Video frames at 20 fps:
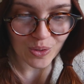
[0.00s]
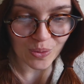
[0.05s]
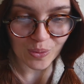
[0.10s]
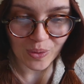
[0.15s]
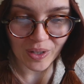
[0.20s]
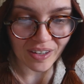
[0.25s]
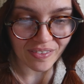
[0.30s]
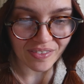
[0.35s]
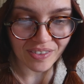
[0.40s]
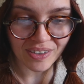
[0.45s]
or
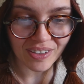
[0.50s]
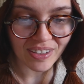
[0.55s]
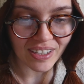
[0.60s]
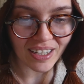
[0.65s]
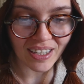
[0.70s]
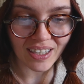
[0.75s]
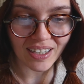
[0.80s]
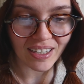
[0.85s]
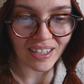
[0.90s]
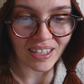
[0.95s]
whatever.
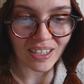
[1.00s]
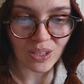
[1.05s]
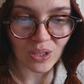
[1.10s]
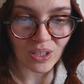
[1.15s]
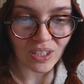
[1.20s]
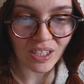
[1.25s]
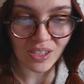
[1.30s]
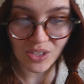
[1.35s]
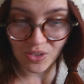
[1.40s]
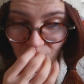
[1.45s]

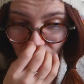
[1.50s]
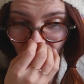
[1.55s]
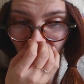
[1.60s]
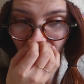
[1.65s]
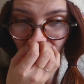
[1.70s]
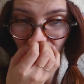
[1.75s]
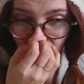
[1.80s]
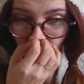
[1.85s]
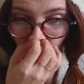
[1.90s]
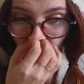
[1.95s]
Its
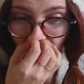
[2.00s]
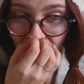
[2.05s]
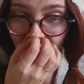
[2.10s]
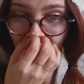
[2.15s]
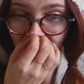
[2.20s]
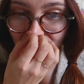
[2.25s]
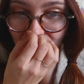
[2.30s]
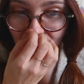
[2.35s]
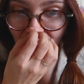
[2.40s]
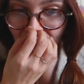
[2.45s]
fingering
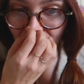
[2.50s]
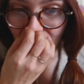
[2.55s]
weight